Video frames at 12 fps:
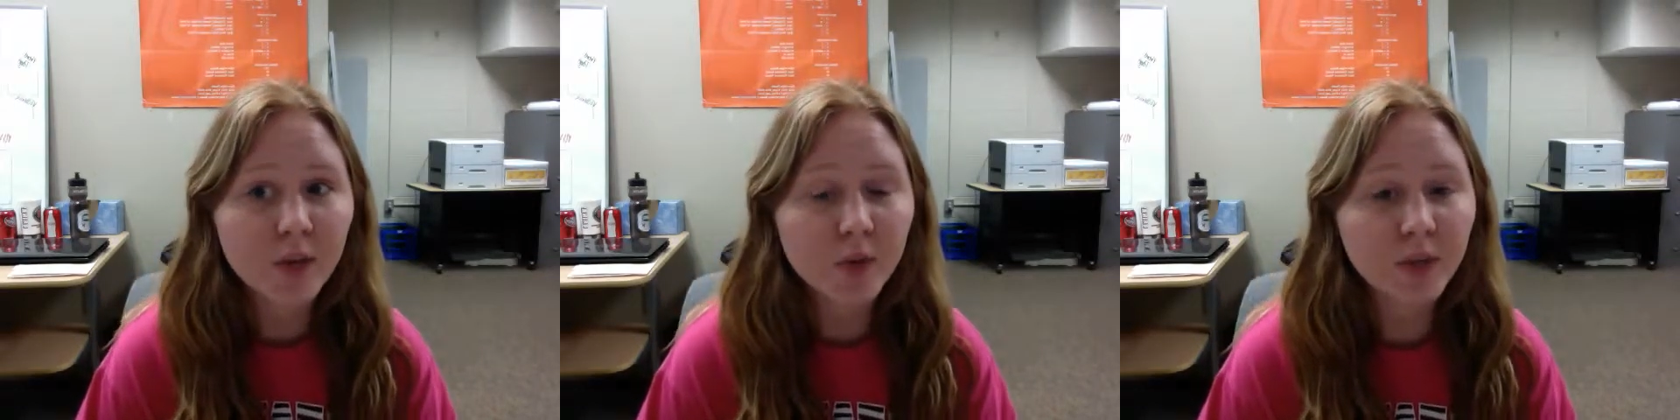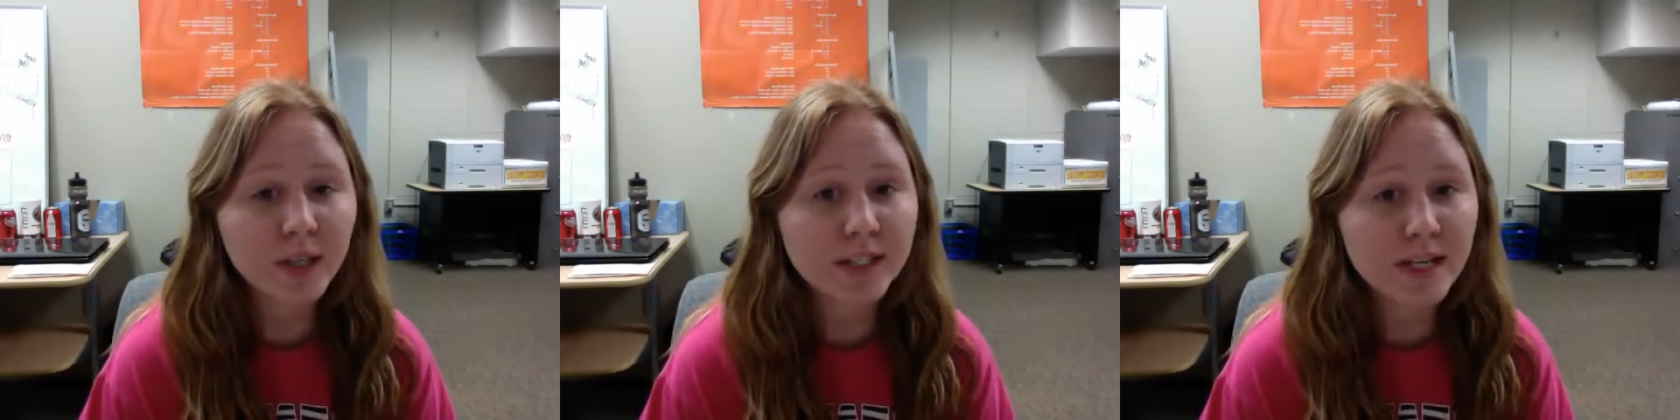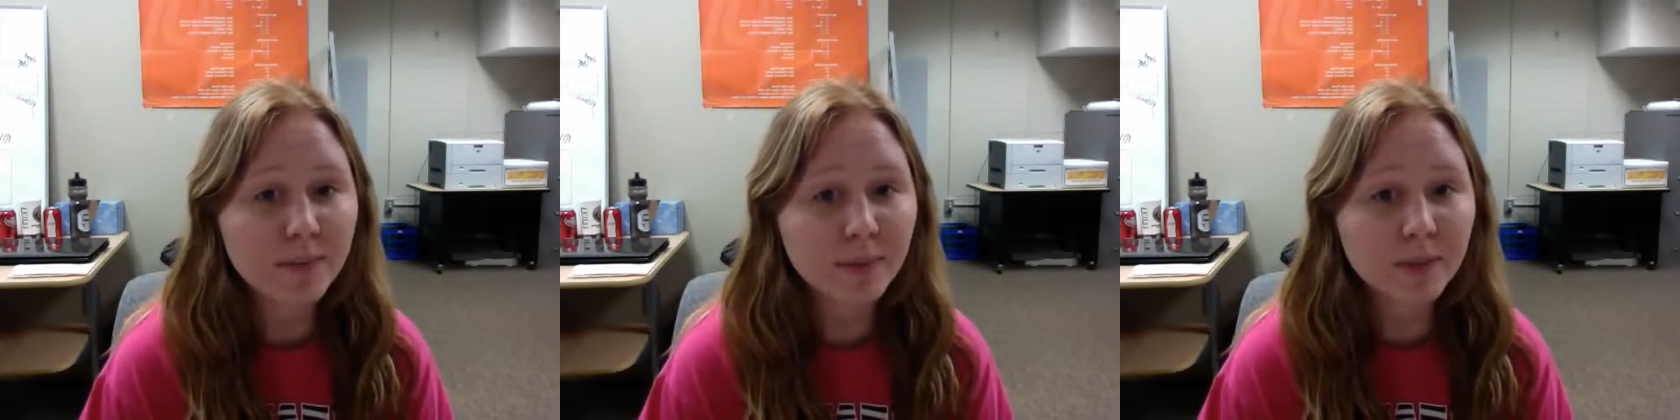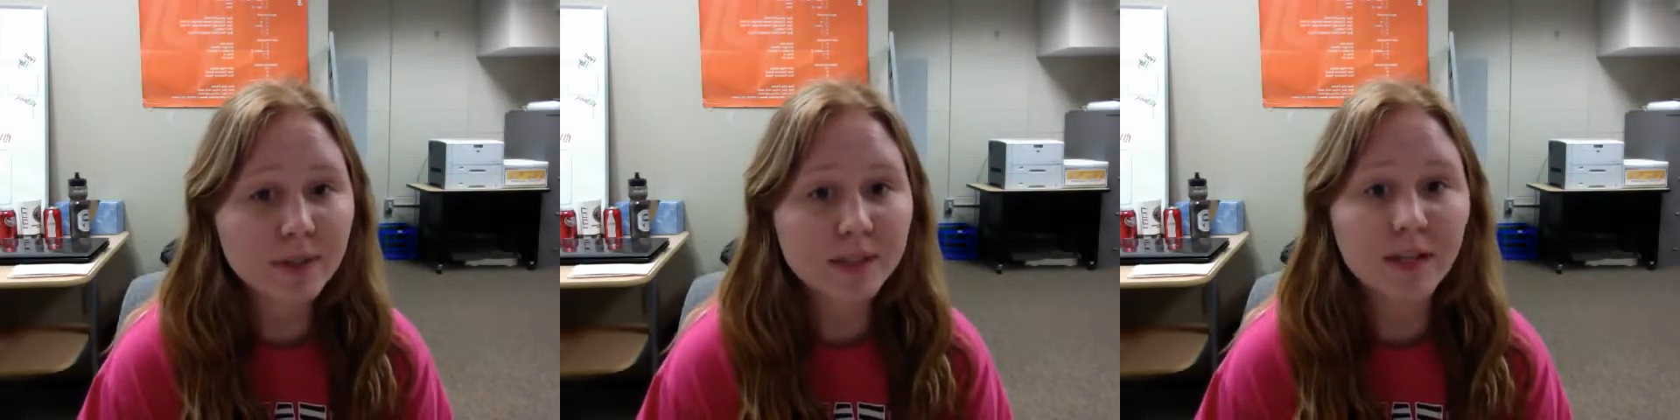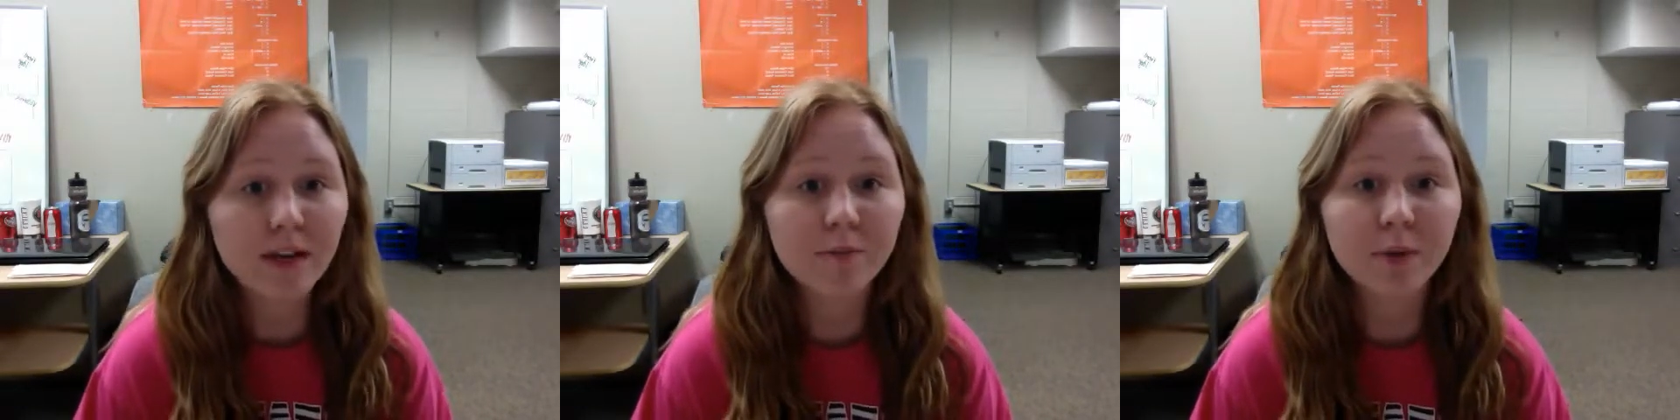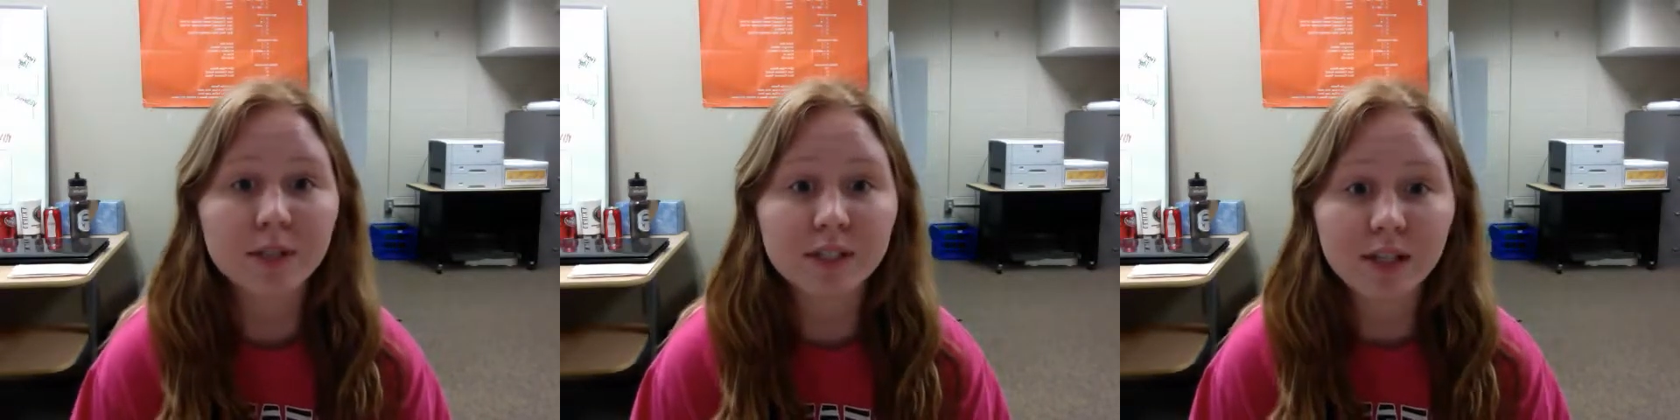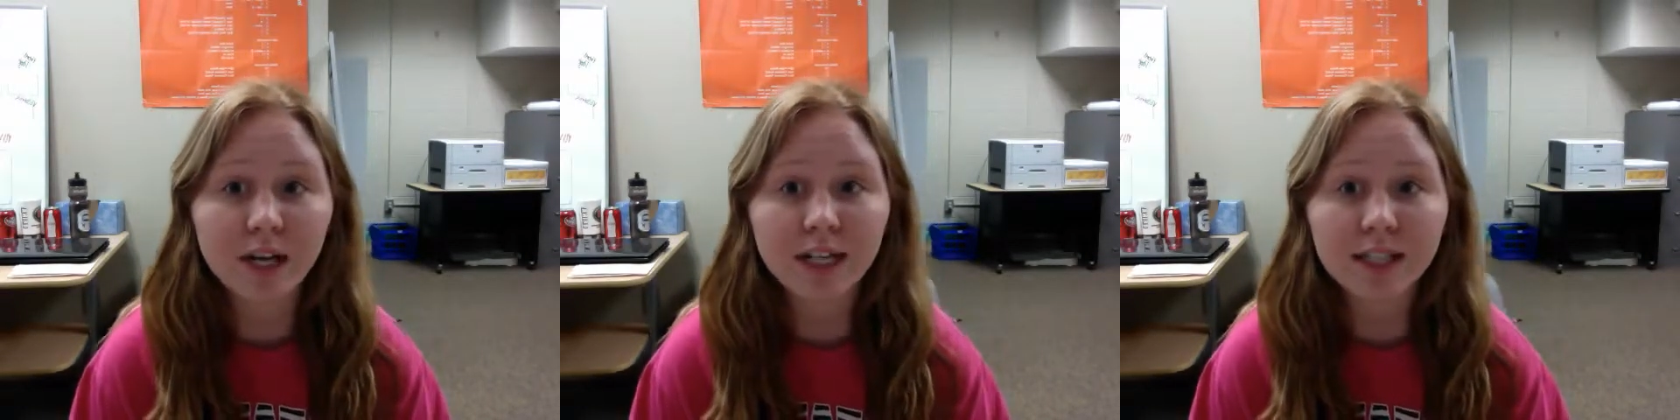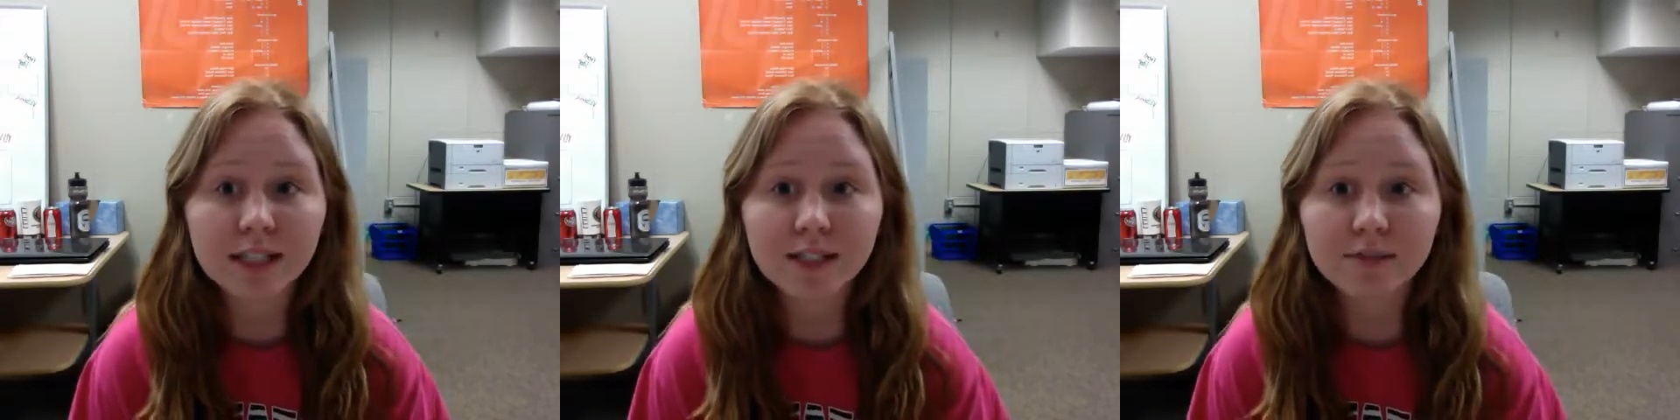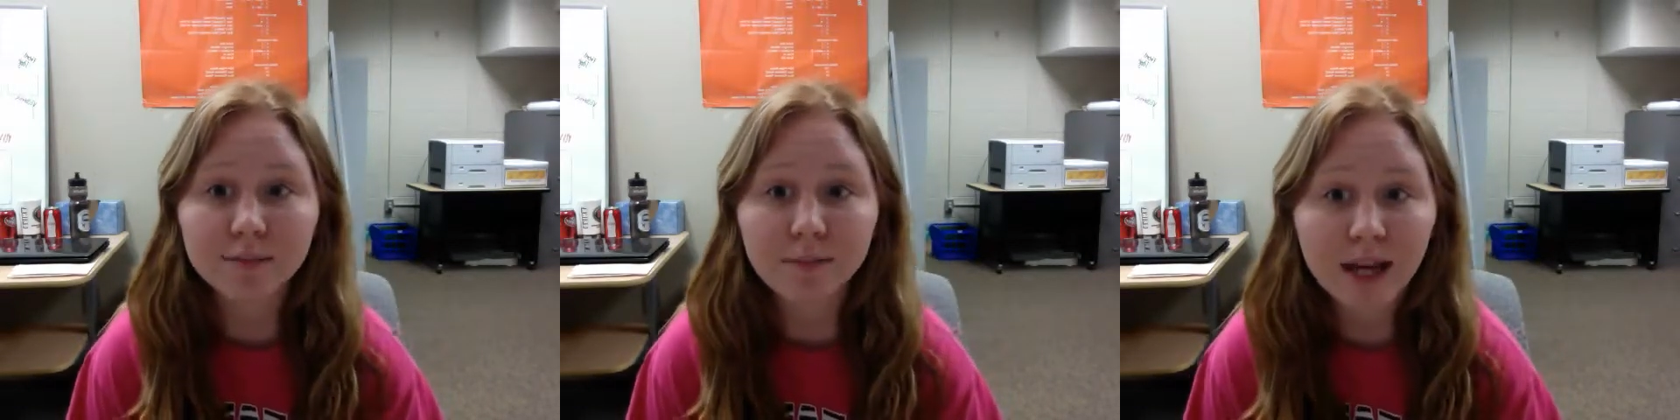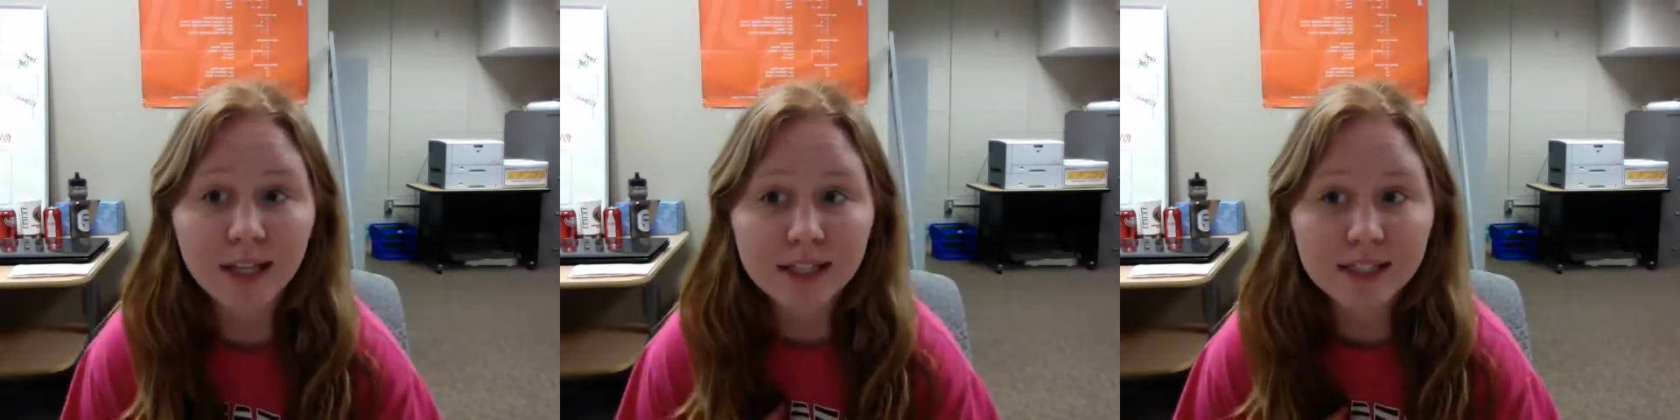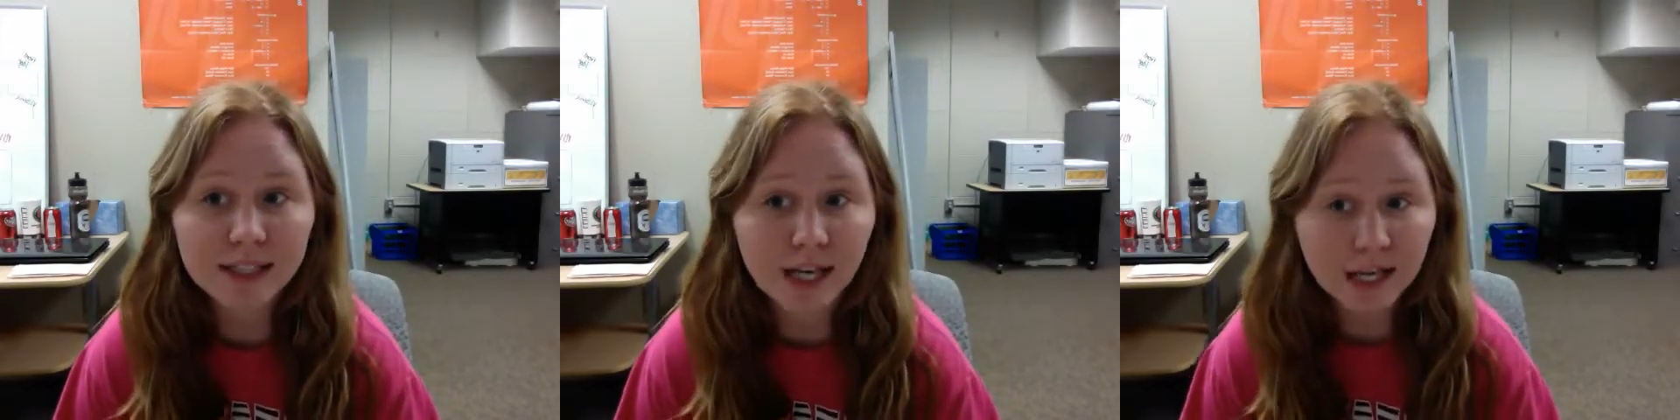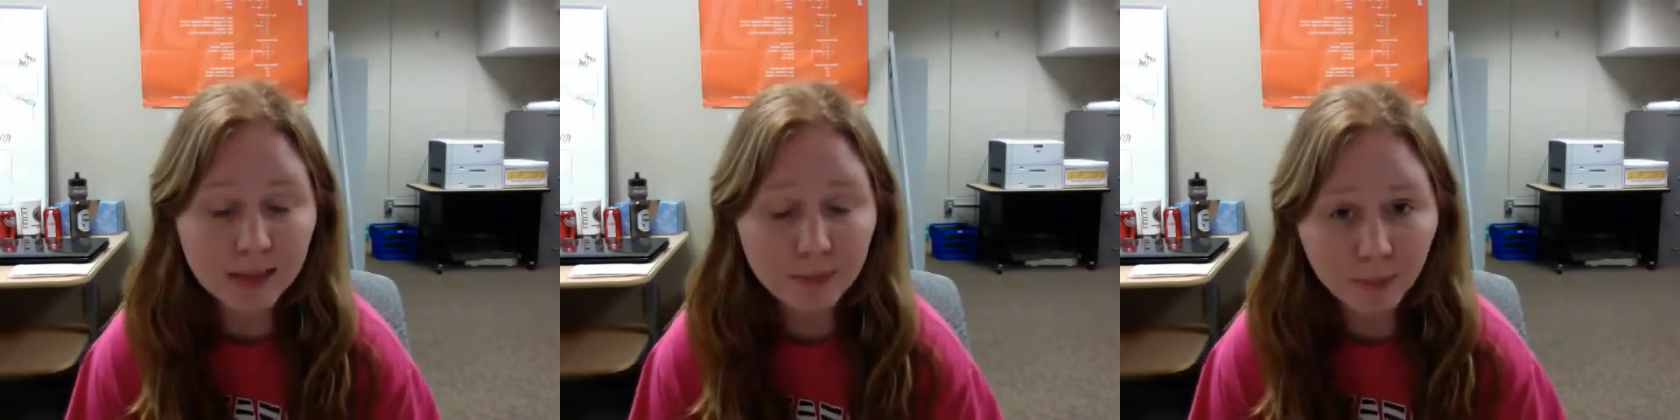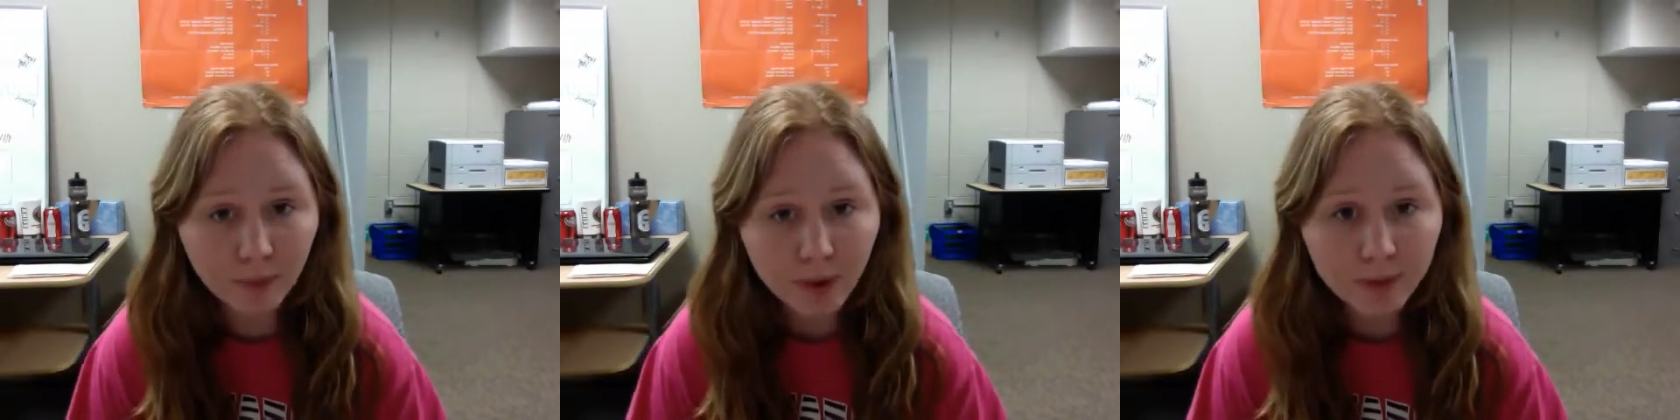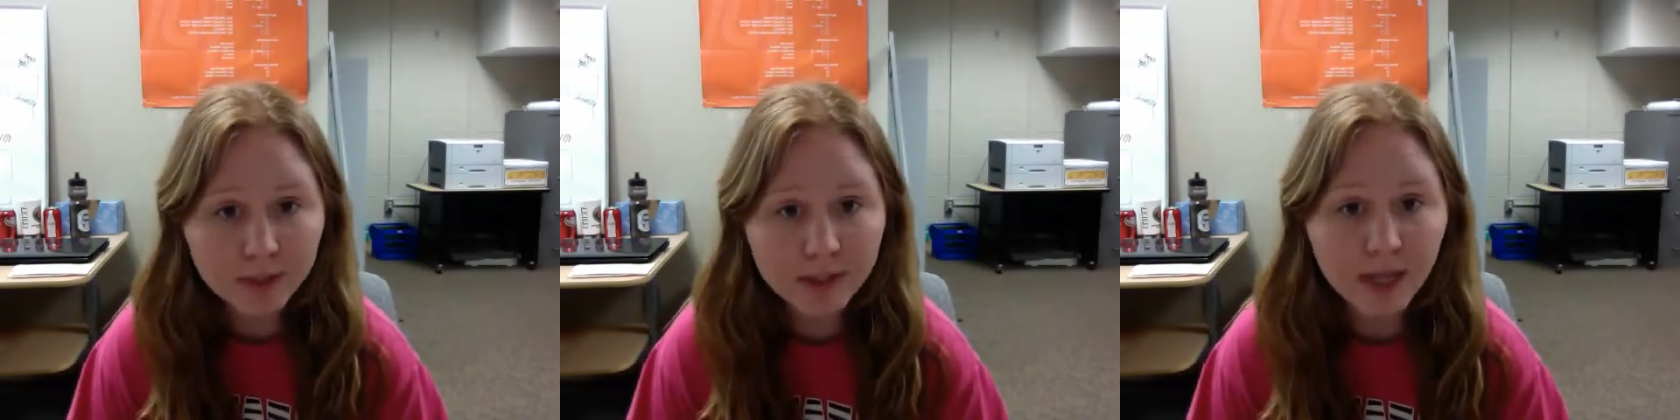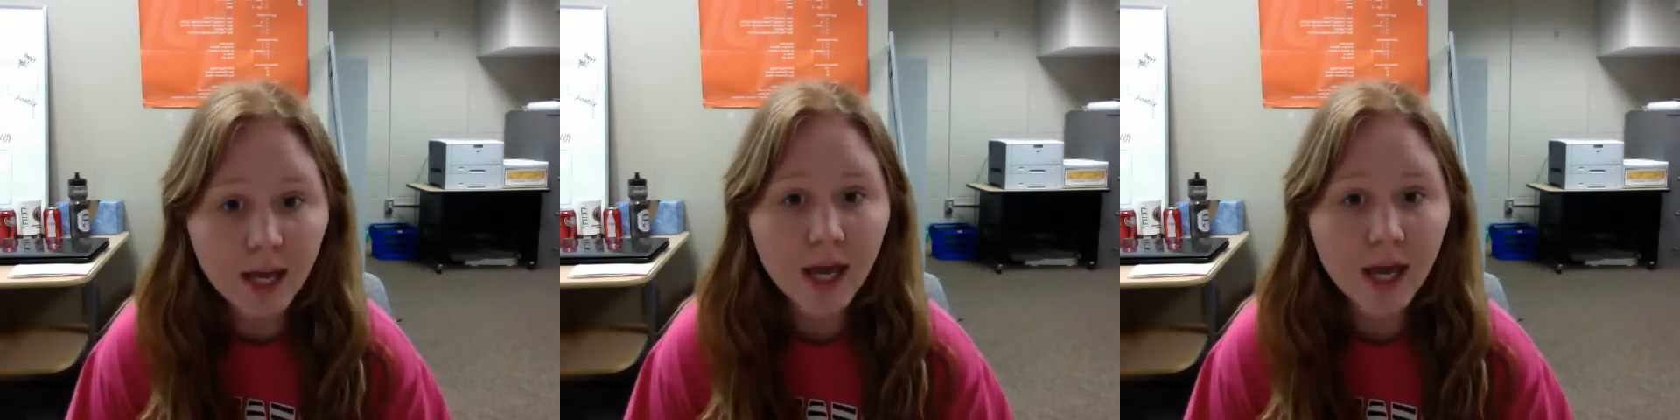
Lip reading: three examples of both sonnets, ballads, and prose,